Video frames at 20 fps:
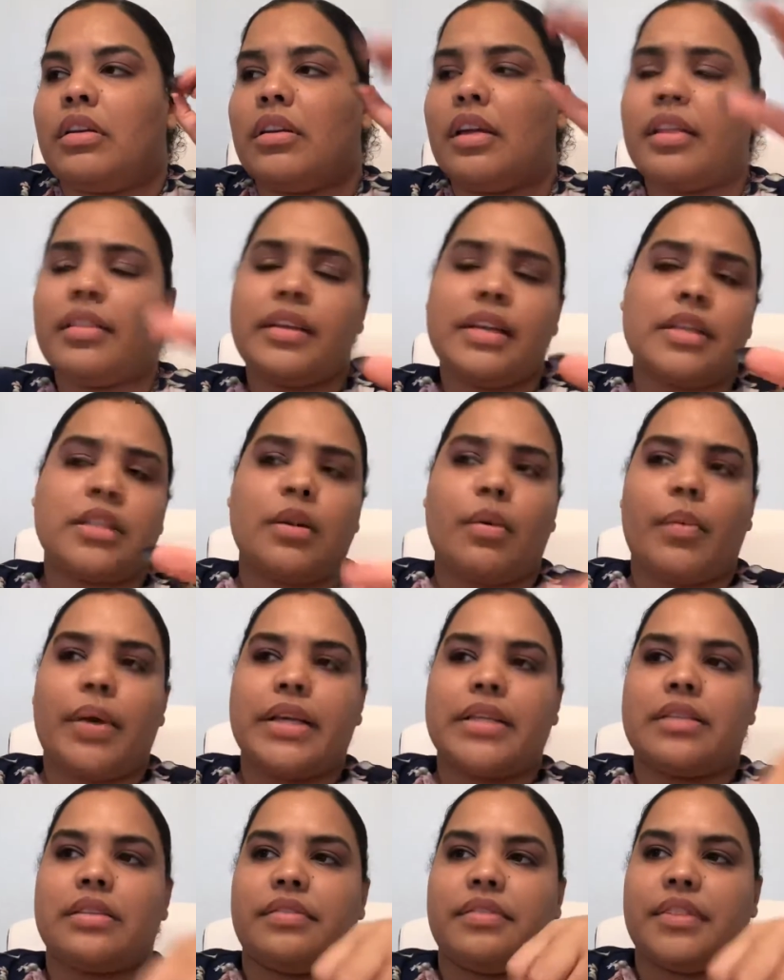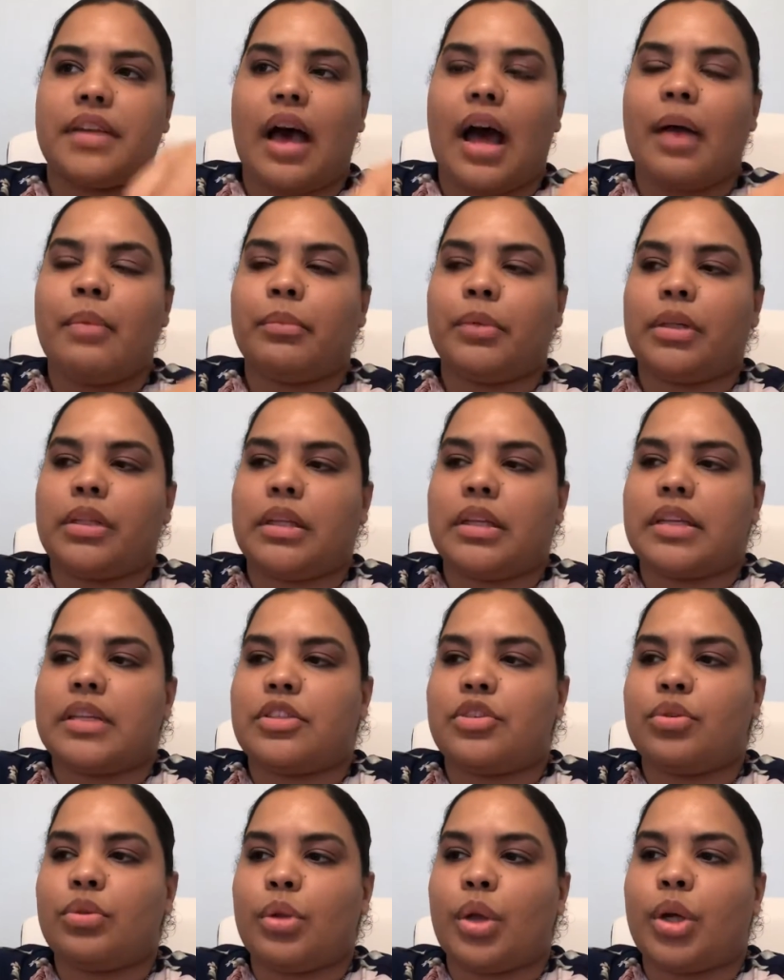Nothing is a waste of time, really,
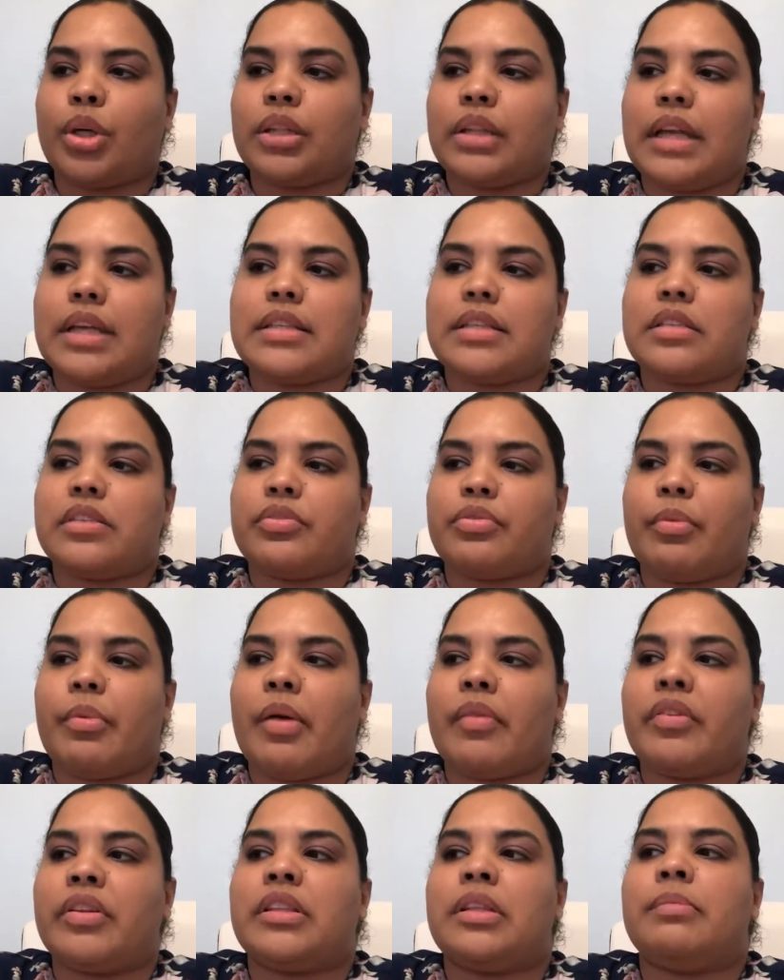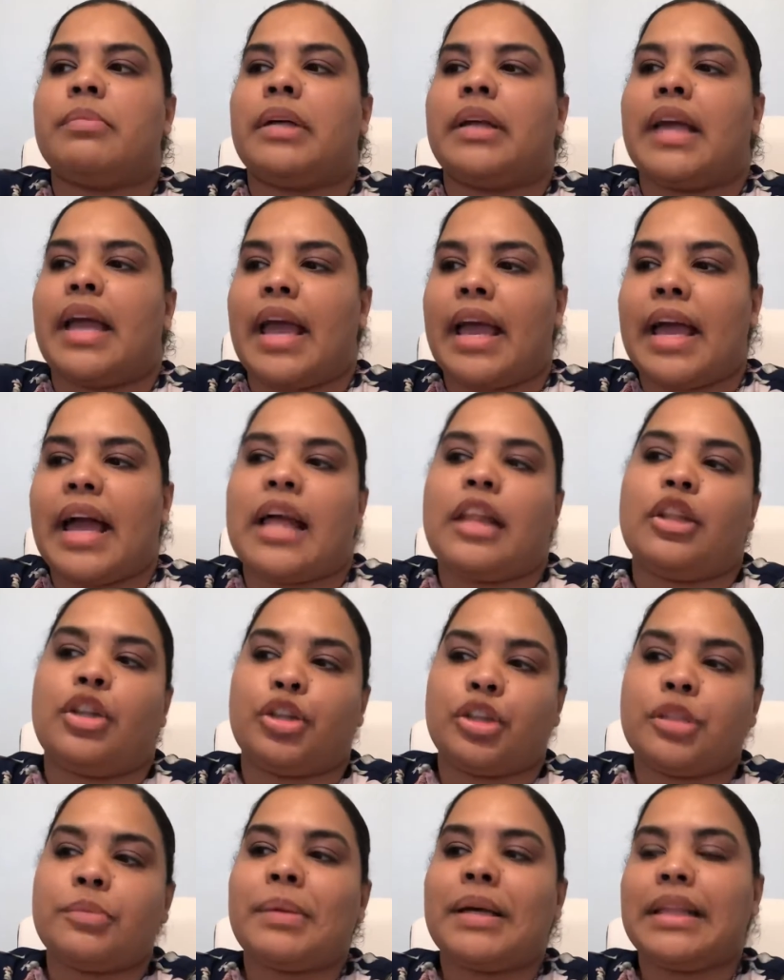because you learn lessons from everything, but hey, I
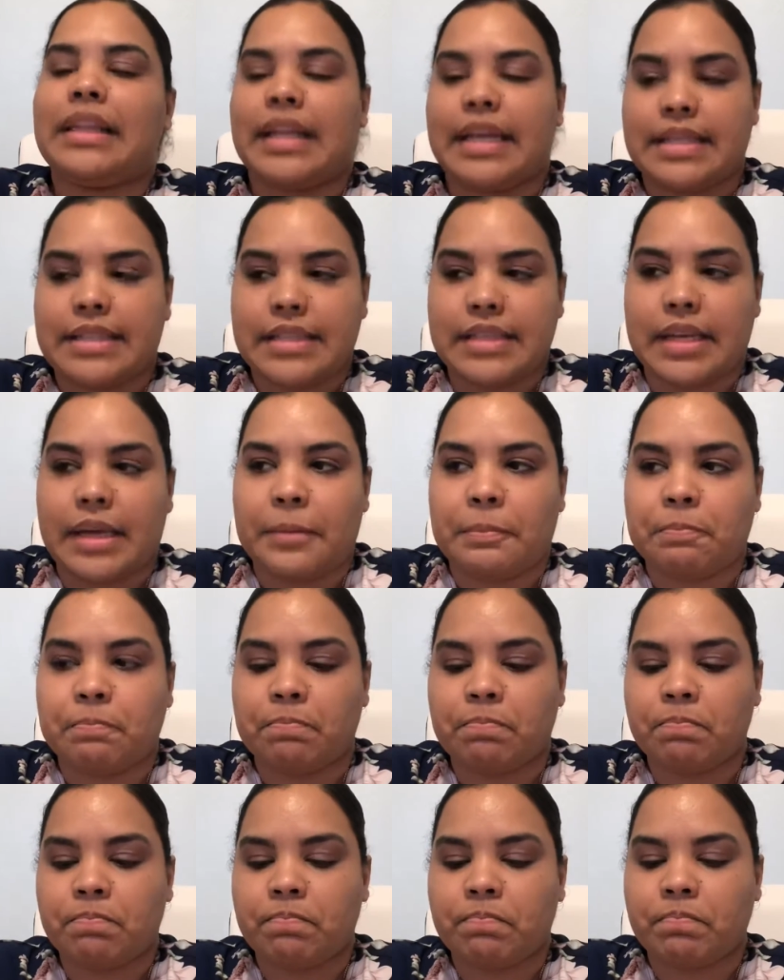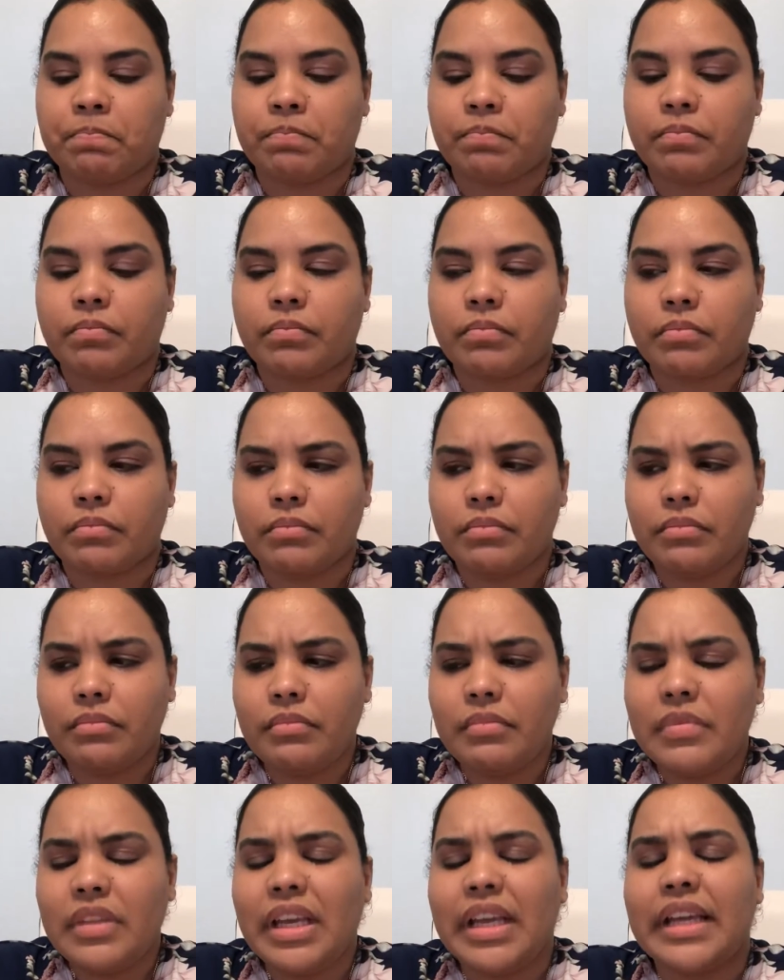learned my lesson.
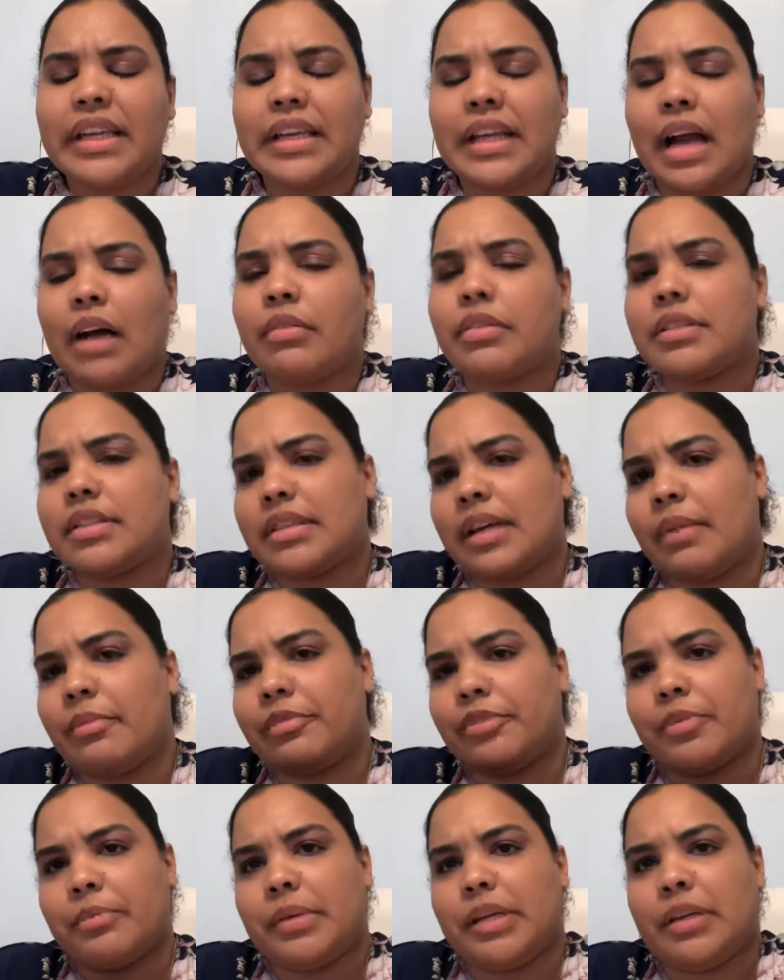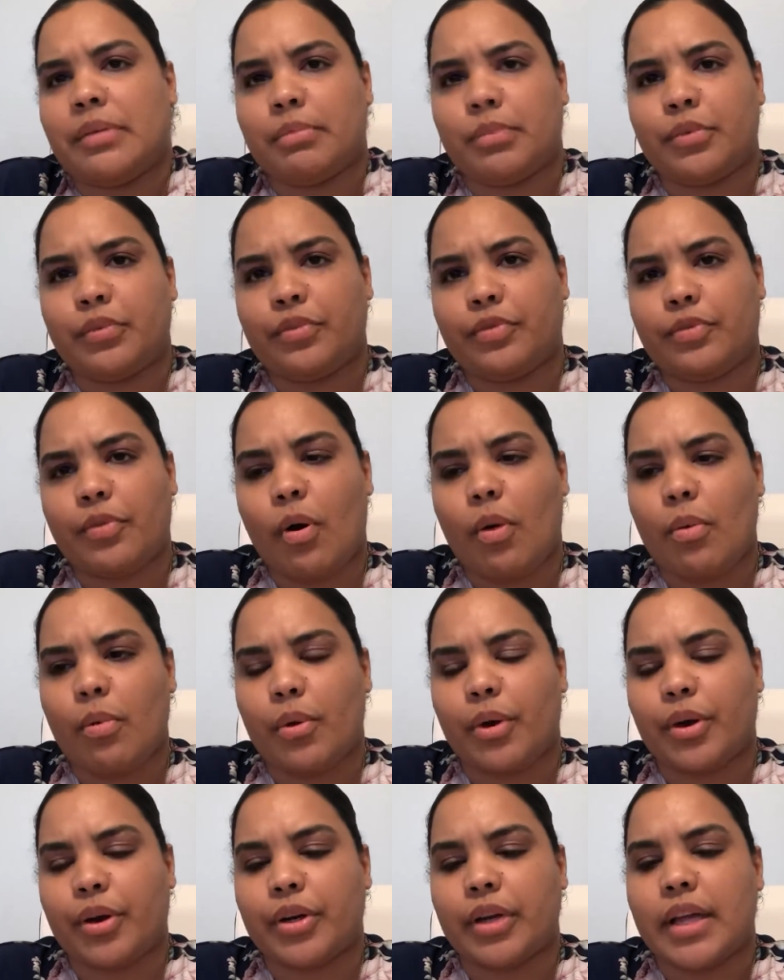And now it's time for me to move
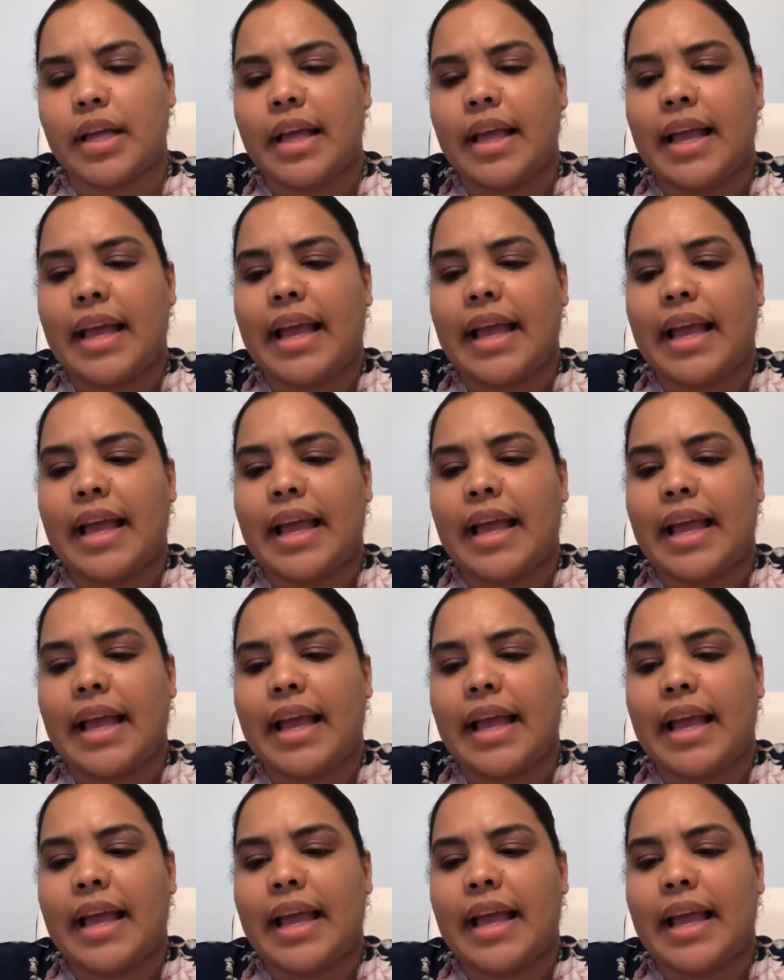forward